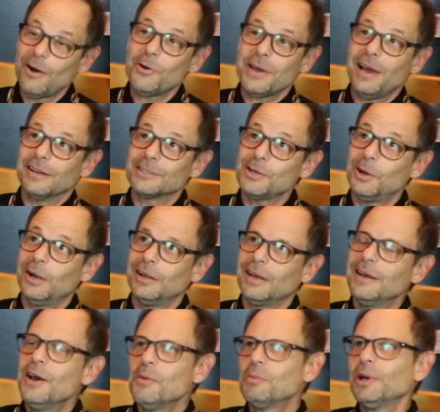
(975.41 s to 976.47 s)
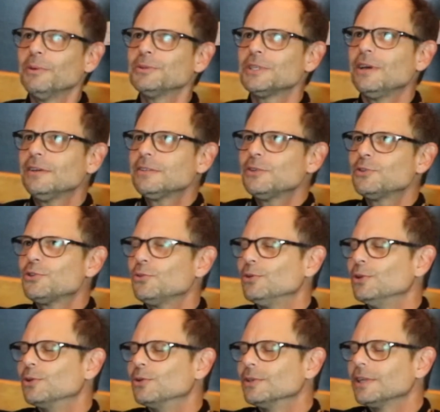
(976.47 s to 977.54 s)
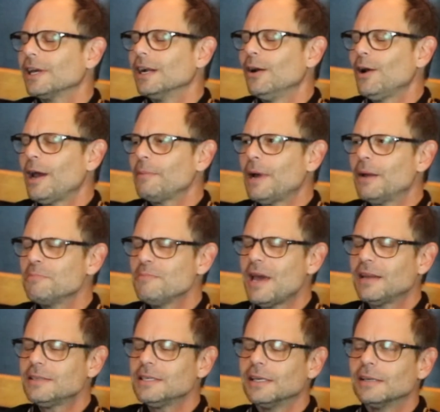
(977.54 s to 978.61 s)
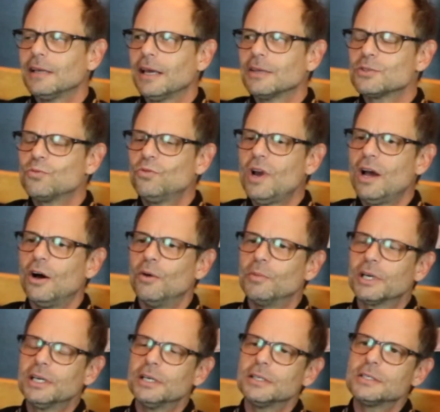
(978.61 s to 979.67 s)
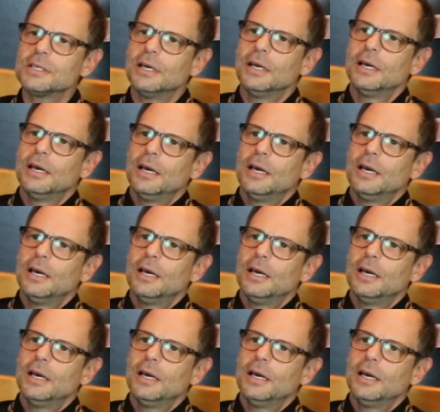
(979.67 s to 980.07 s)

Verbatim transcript: Oh yeah, uh, totally. But it was also true. You know, I, I meant it as well because